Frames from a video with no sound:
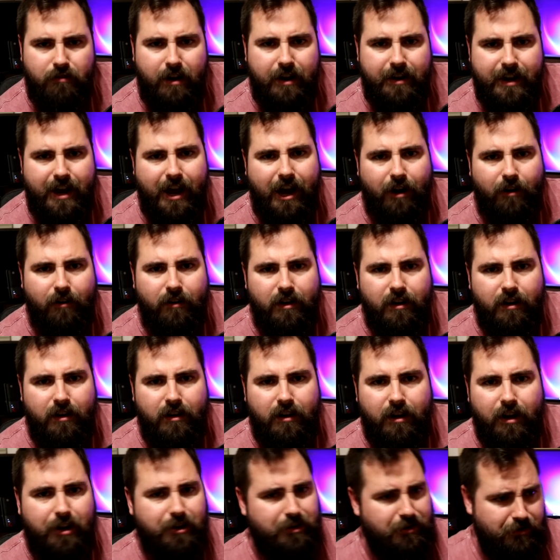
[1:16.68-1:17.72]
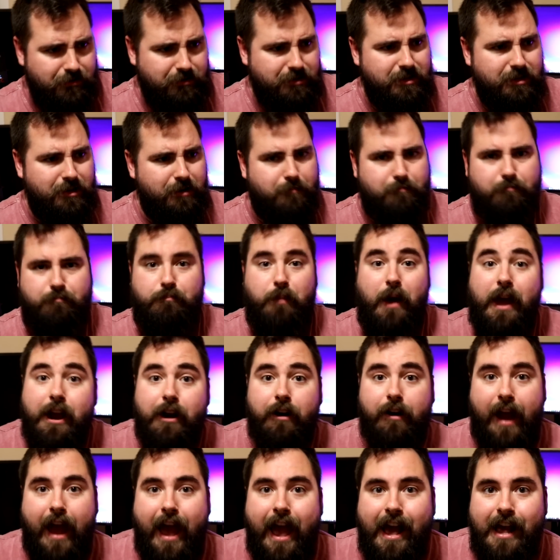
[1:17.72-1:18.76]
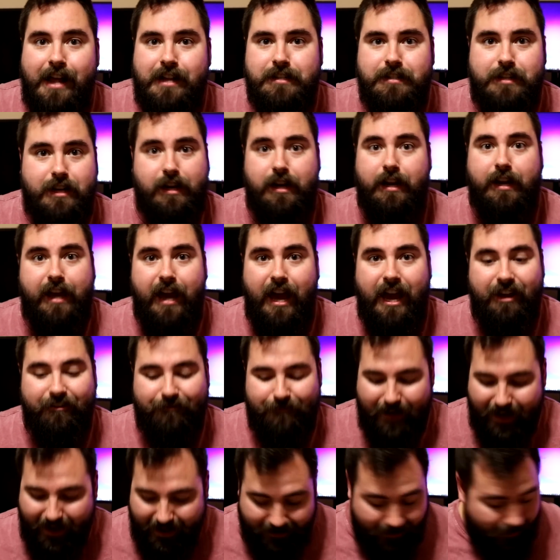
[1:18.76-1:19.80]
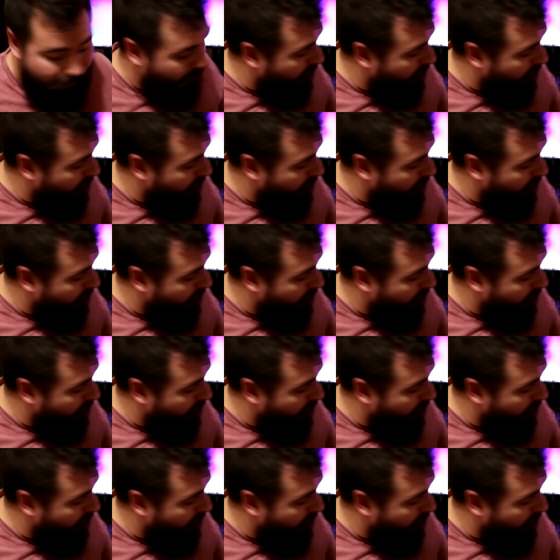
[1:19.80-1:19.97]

right now? Are you using your bare hands like a caveman?